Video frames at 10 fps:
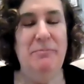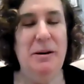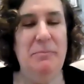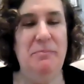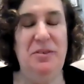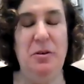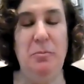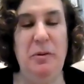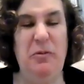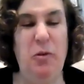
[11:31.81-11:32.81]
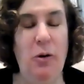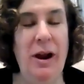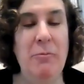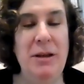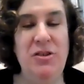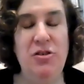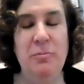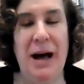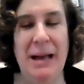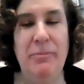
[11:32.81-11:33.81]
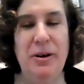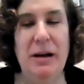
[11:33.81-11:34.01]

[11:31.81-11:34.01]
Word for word: But so before I read you my book,